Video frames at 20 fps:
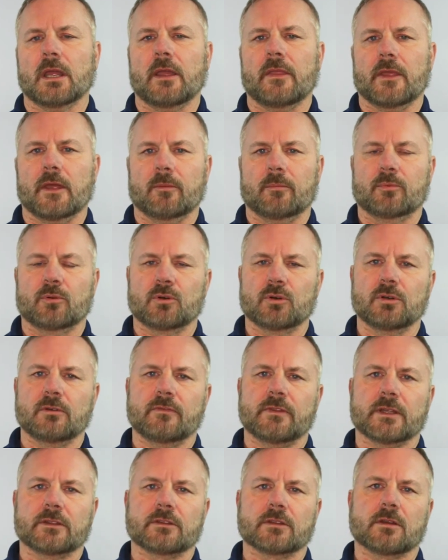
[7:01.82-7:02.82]
and then
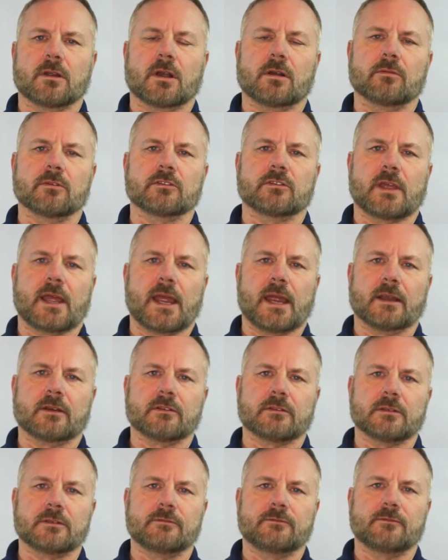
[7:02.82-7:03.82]
prove that the car was
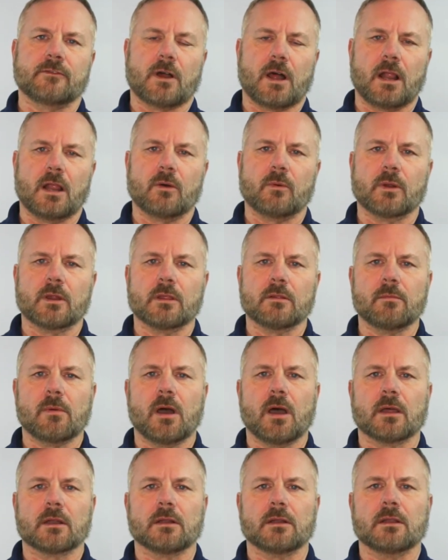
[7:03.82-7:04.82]
actually following the
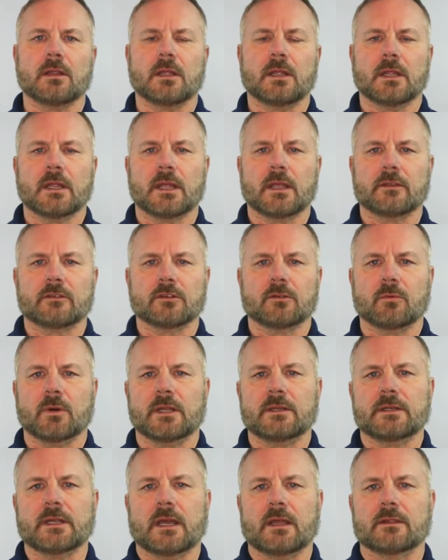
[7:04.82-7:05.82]
model as it
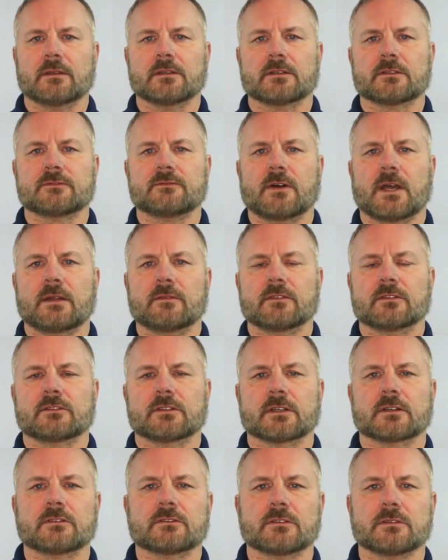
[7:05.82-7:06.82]
went down this 5 to
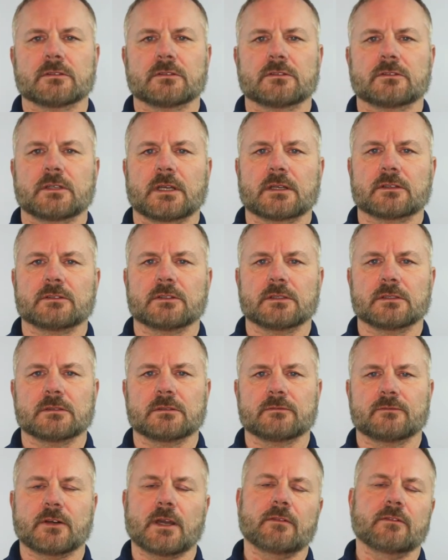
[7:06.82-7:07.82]
6
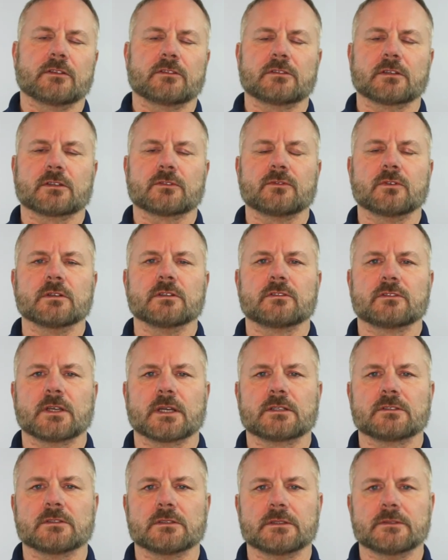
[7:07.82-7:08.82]
foot
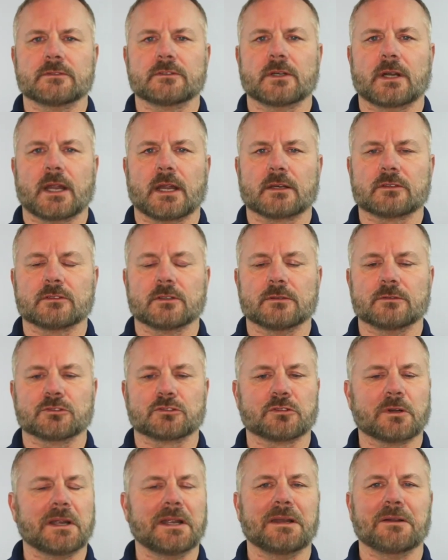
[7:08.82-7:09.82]
section of track. So it was
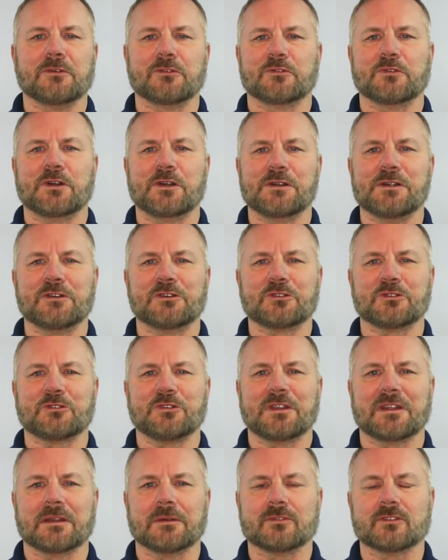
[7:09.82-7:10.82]
great, it was very
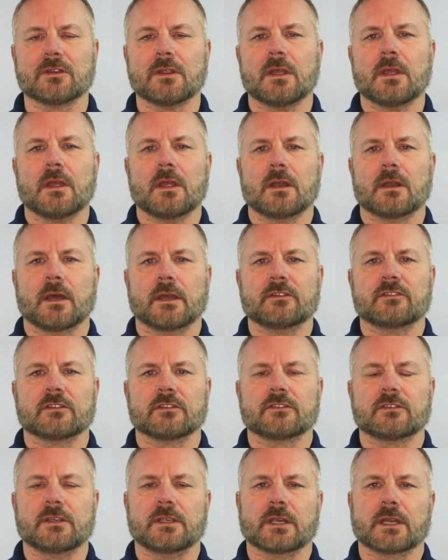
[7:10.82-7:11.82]
interesting, and it was nice
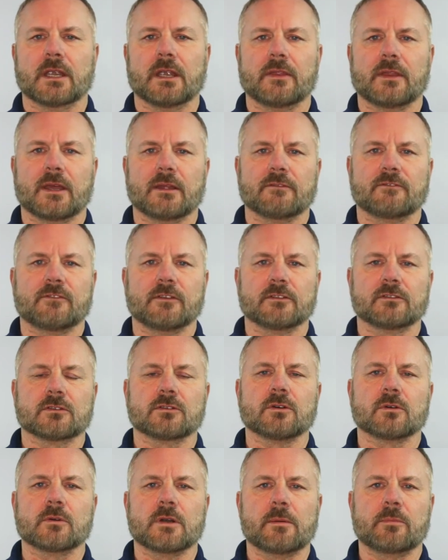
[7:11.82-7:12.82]
to see again that
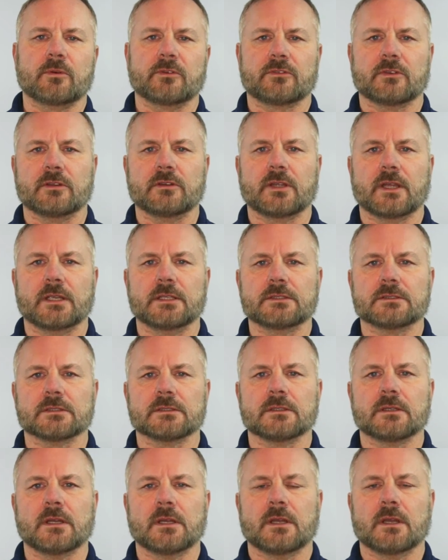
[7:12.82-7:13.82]
physical
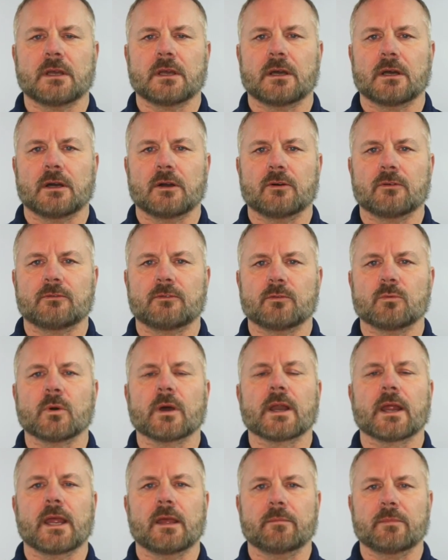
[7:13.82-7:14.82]
representation of
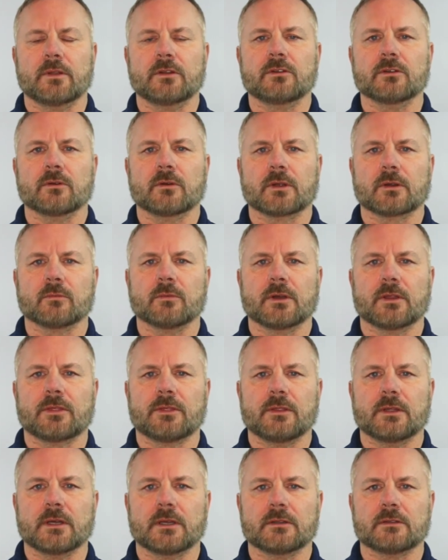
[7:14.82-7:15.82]
what I had been doing
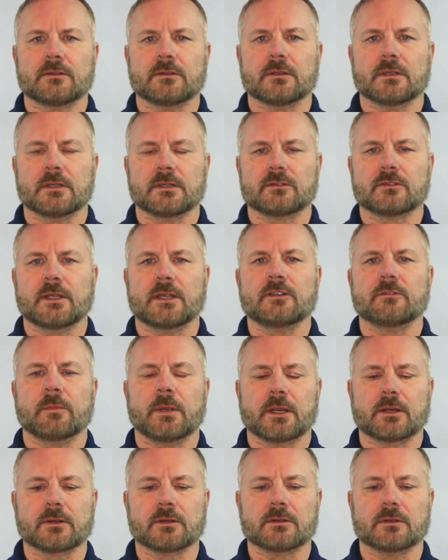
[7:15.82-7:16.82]
with
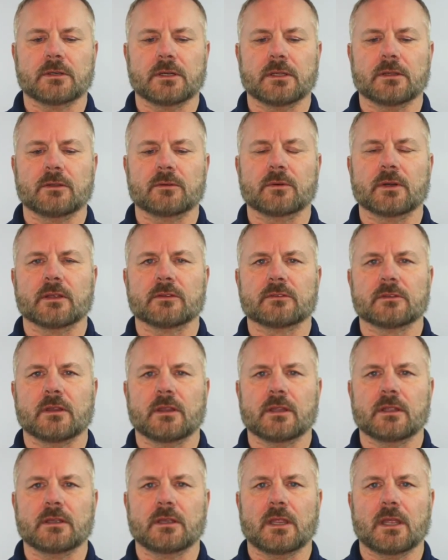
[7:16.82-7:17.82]
SageMaker and the rest
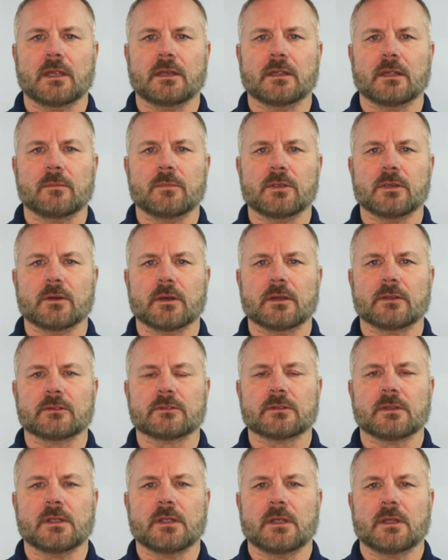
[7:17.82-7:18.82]
of the
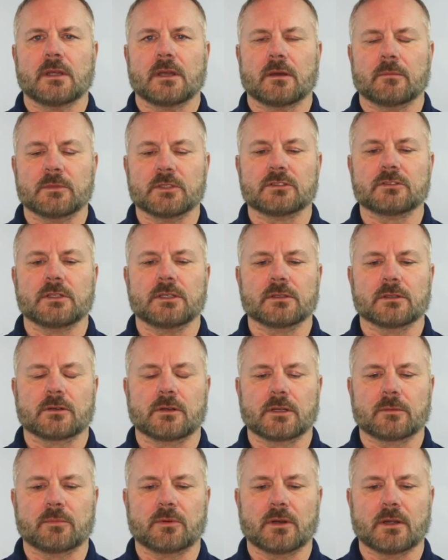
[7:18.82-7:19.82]
AWS machine
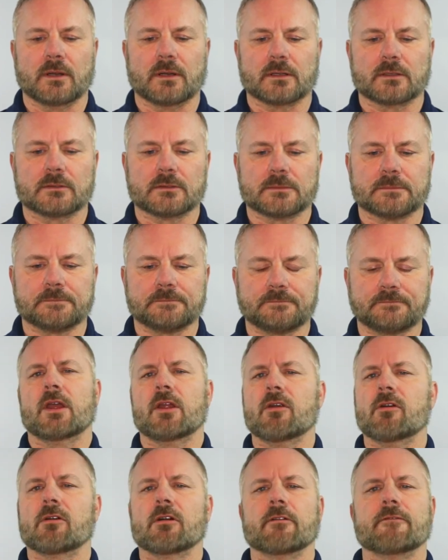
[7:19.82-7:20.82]
learning products.
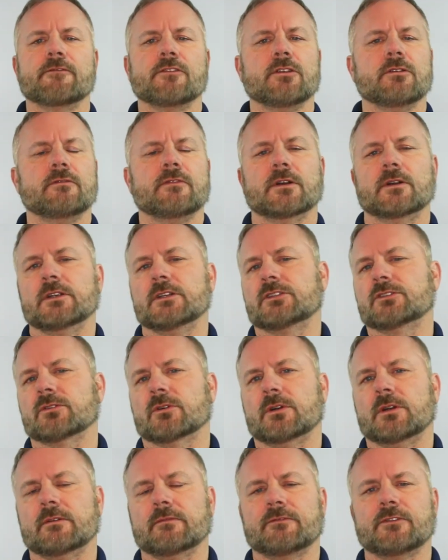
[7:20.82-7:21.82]
Here are a few very
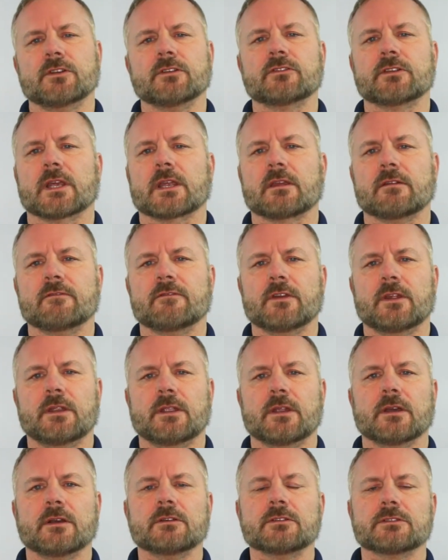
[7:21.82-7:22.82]
short, few-second
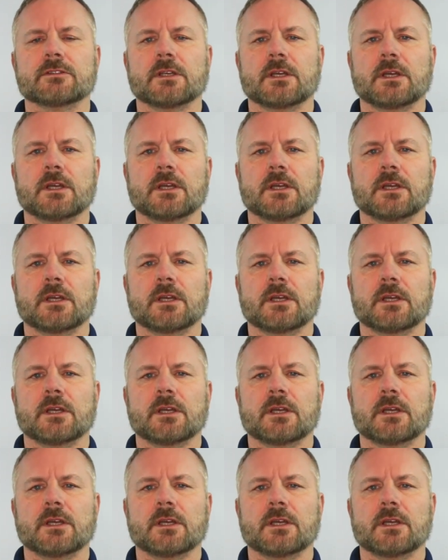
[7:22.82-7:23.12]
videos